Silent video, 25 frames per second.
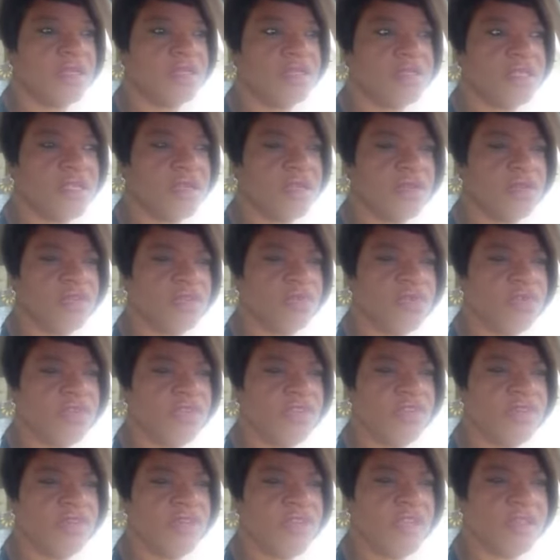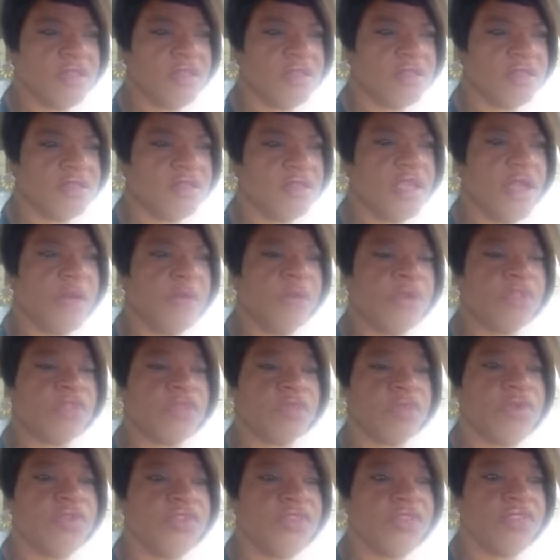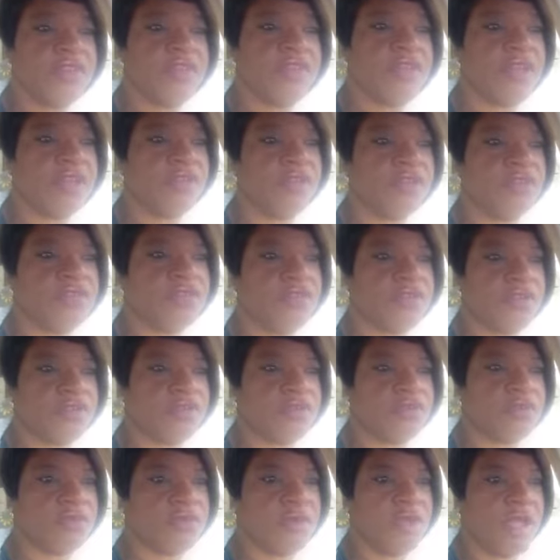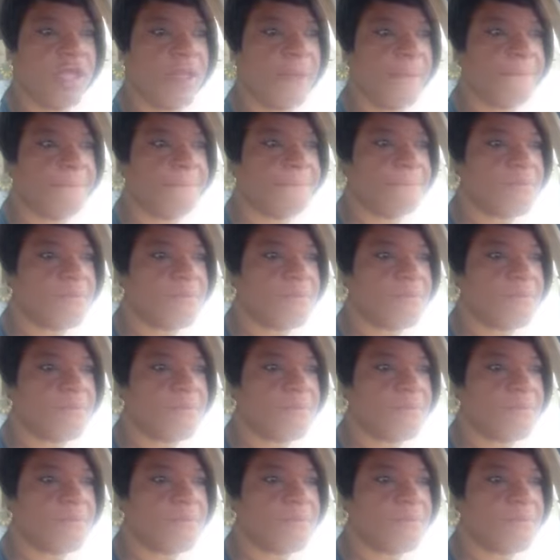CVS. Yeah, I went three CVS's yesterday.